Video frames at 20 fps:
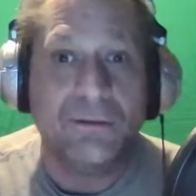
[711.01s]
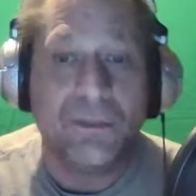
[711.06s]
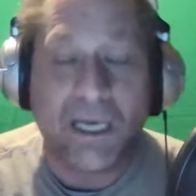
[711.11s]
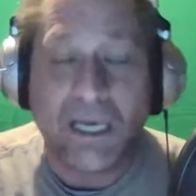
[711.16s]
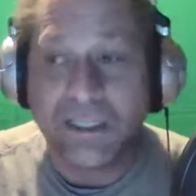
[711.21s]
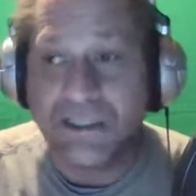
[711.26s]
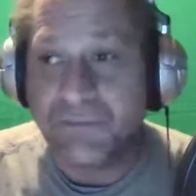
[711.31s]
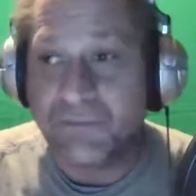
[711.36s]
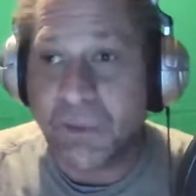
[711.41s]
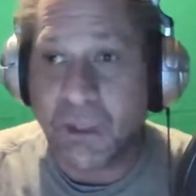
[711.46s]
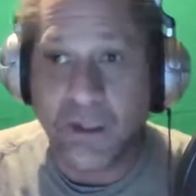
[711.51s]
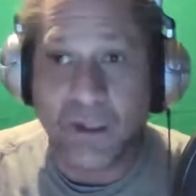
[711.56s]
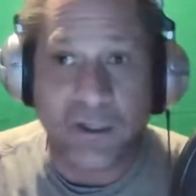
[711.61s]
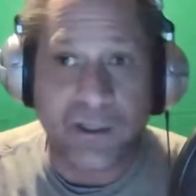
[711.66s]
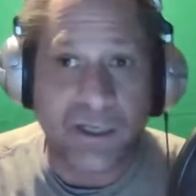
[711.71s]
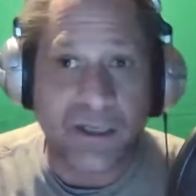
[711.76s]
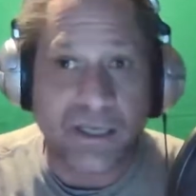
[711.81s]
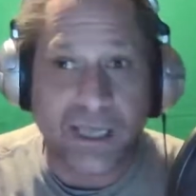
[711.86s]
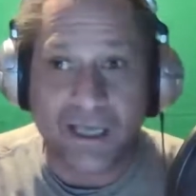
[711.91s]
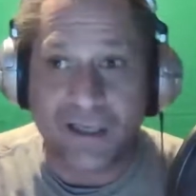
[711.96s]

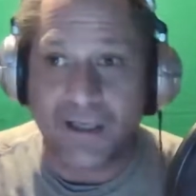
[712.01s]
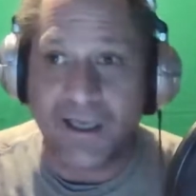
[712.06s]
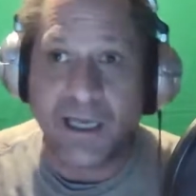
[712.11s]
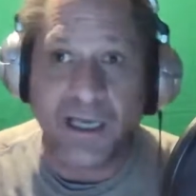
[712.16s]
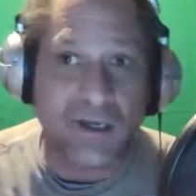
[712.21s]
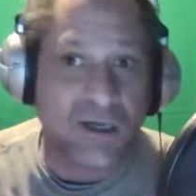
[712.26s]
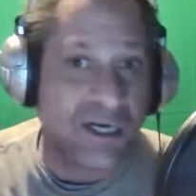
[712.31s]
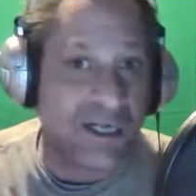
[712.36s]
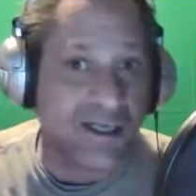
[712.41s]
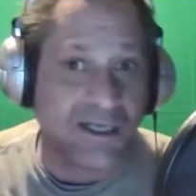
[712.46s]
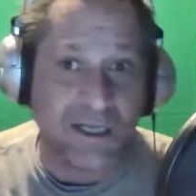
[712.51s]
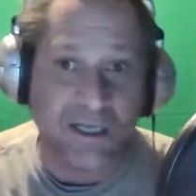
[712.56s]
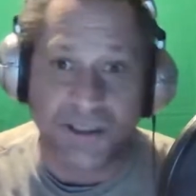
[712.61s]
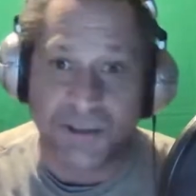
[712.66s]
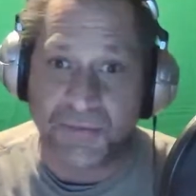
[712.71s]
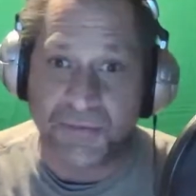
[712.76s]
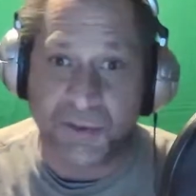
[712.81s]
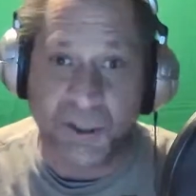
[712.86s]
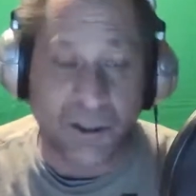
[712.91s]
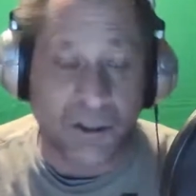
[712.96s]
That line right there
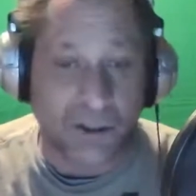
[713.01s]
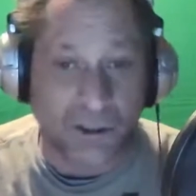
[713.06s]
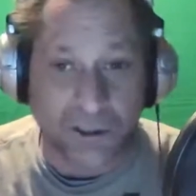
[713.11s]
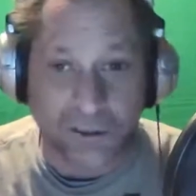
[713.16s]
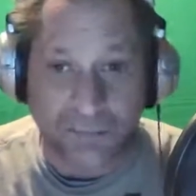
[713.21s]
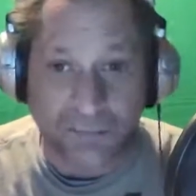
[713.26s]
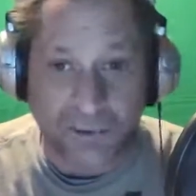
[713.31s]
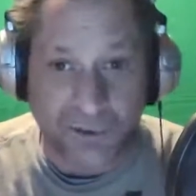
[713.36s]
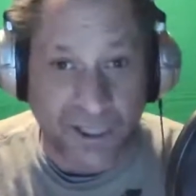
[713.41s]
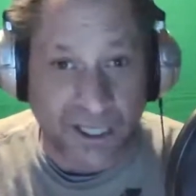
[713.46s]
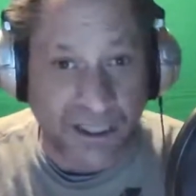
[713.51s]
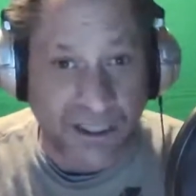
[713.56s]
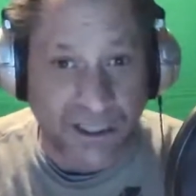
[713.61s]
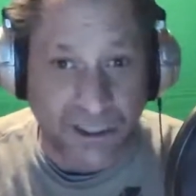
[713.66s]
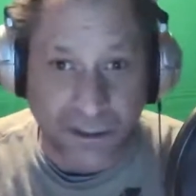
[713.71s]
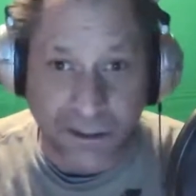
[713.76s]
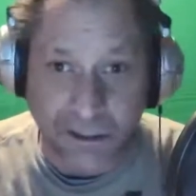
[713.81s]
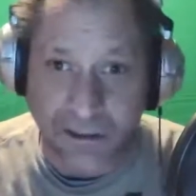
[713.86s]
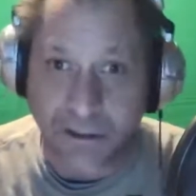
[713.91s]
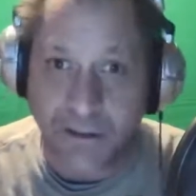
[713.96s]
is pure
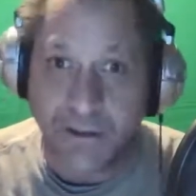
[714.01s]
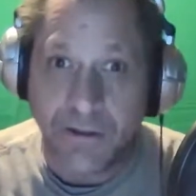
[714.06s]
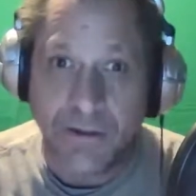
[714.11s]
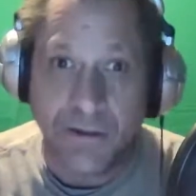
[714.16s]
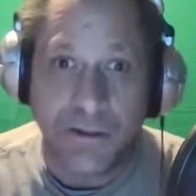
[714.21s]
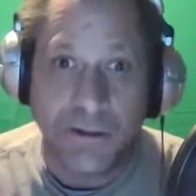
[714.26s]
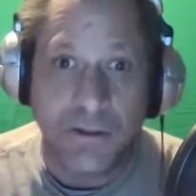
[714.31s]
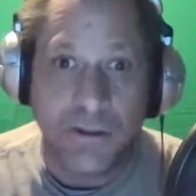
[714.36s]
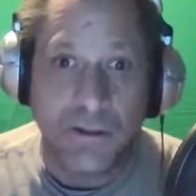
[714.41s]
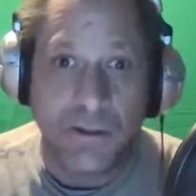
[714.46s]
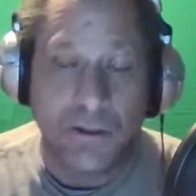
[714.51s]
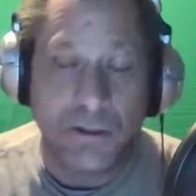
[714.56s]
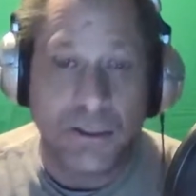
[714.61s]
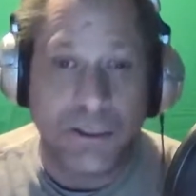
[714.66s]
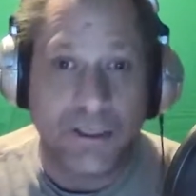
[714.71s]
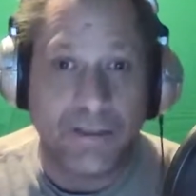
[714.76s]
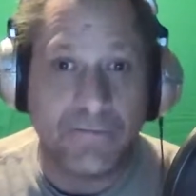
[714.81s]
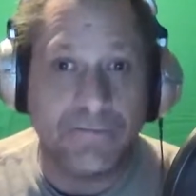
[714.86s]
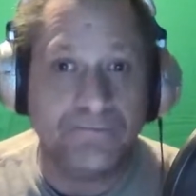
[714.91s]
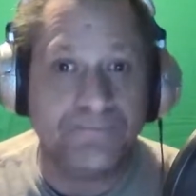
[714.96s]
depression,
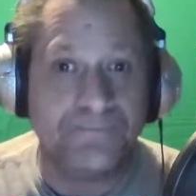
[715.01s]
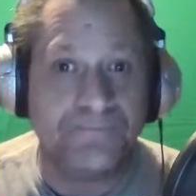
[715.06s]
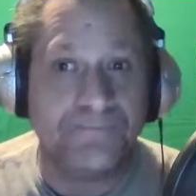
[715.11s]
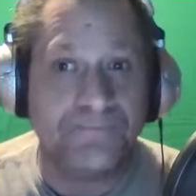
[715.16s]
right?